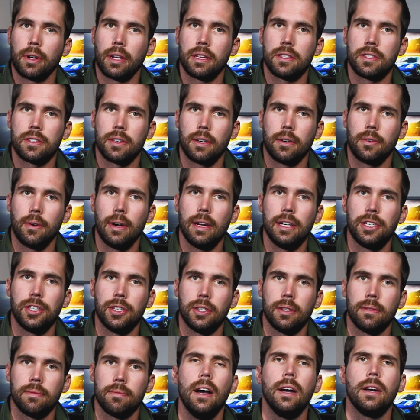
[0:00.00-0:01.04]

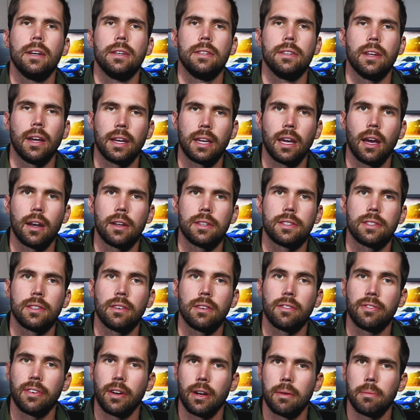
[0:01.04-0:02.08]
consideration. Nikon is still
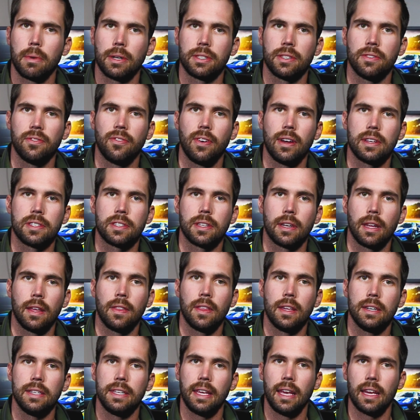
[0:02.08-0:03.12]
very much invested in the
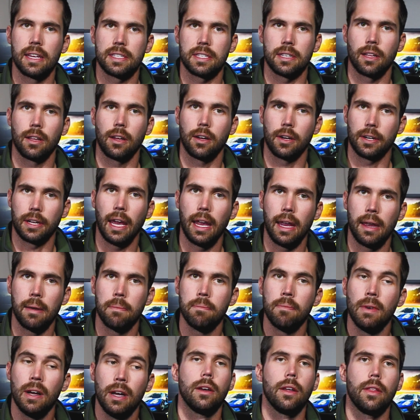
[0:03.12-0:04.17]
DSLR game.
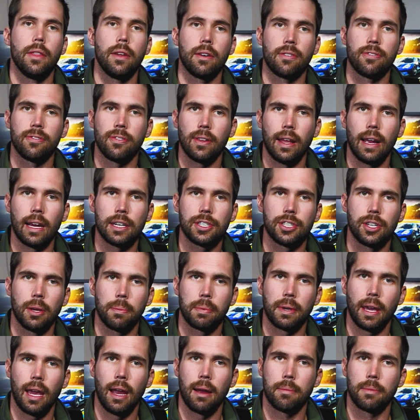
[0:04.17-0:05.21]
Their flagship
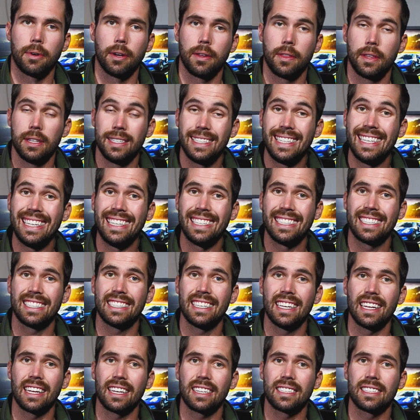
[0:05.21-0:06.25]
camera, the
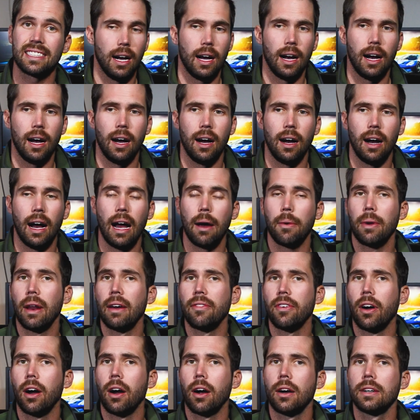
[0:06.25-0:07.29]
D6, I would have
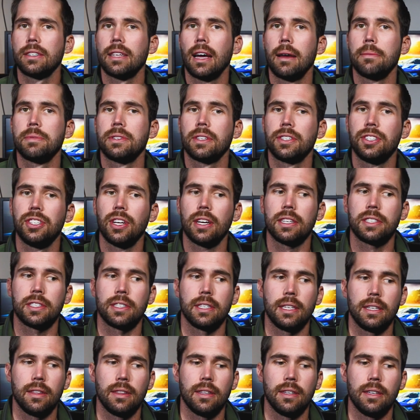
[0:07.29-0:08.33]
a hard time
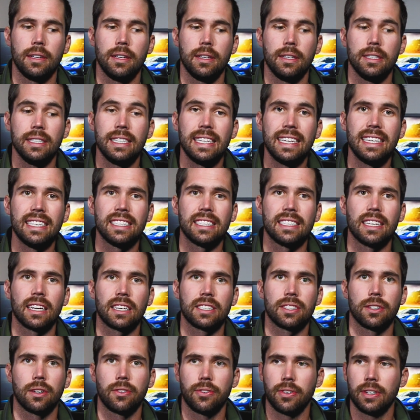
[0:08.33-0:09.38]
suggesting the
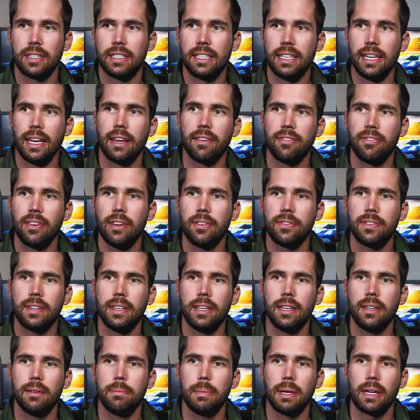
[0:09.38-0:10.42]
D6 over a
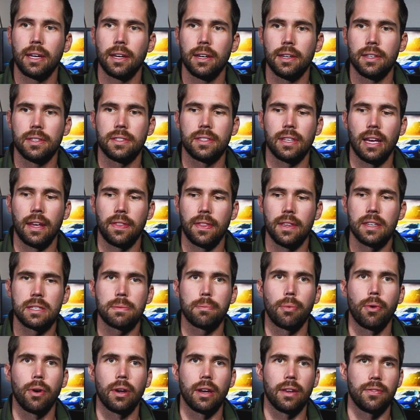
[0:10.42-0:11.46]
D850 because at this
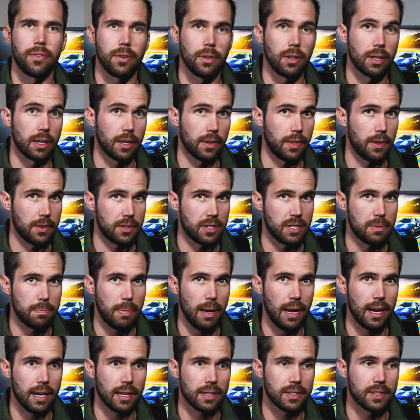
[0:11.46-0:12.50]
point, if you look at their
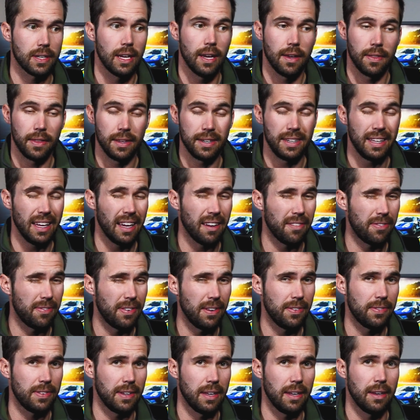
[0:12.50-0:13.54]
specs, the
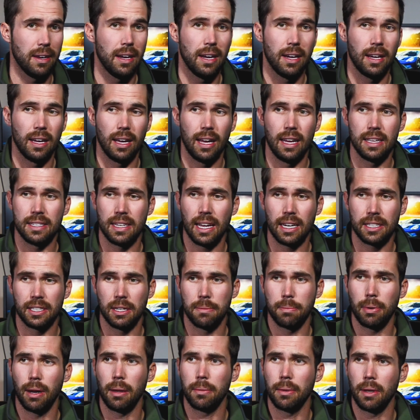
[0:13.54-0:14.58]
D850 is actually
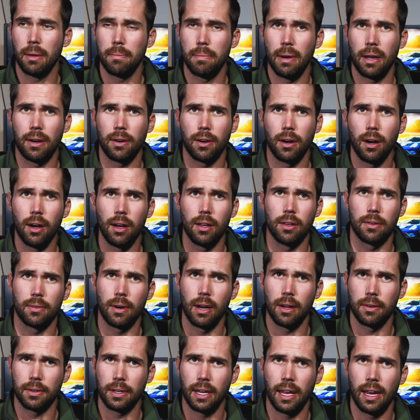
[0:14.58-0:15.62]
probably a better
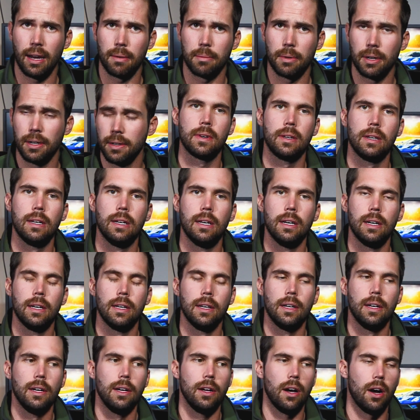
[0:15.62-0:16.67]
all-around camera.
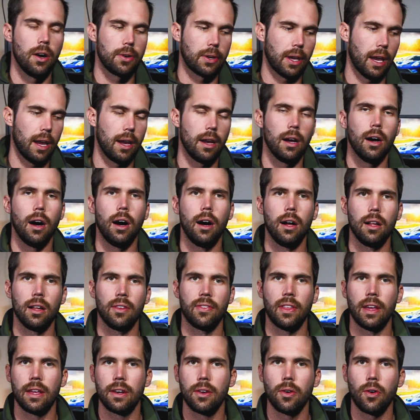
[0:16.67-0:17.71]
Okay, all of
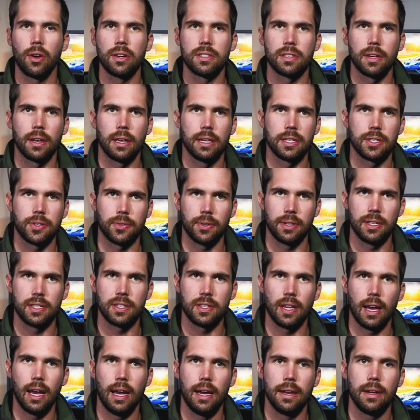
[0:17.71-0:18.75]
that noise and history
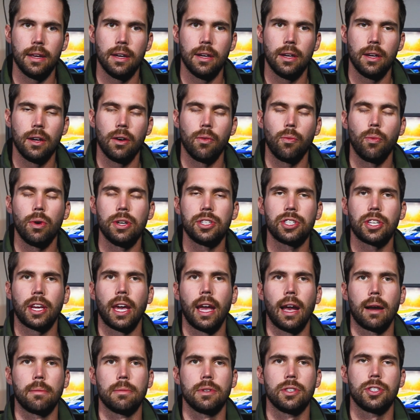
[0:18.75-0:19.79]
aside, which
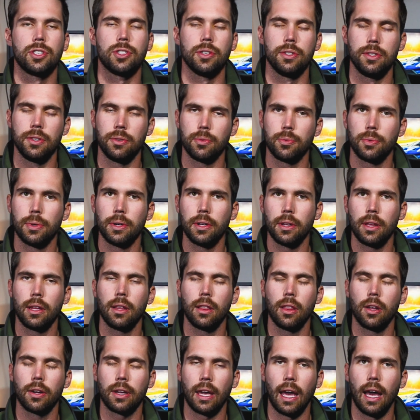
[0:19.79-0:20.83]
cameras should you really
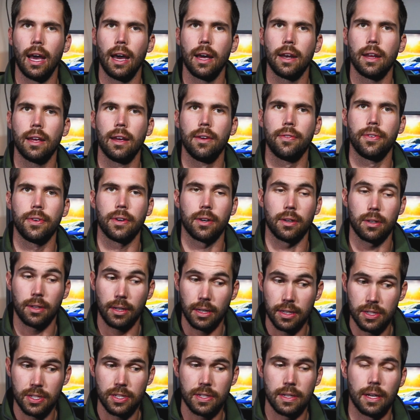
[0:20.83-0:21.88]
look at if you're
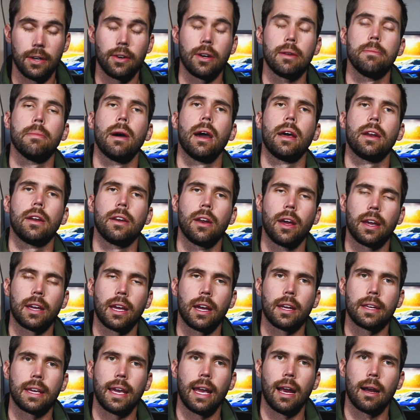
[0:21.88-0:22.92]
considering buying a
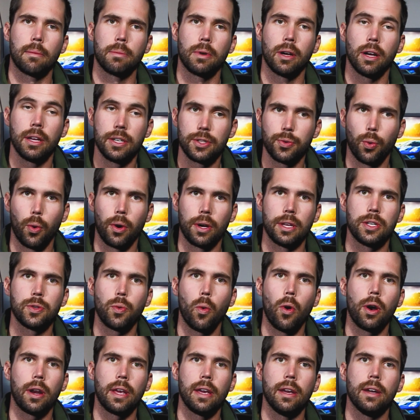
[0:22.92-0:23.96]
Nikon camera in
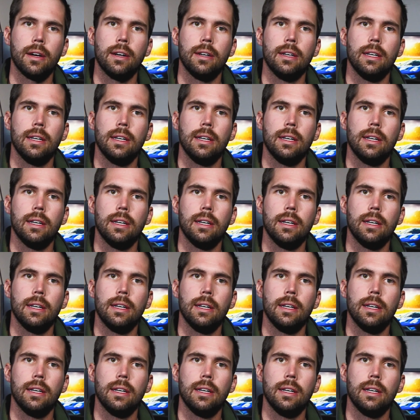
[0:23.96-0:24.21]
2020?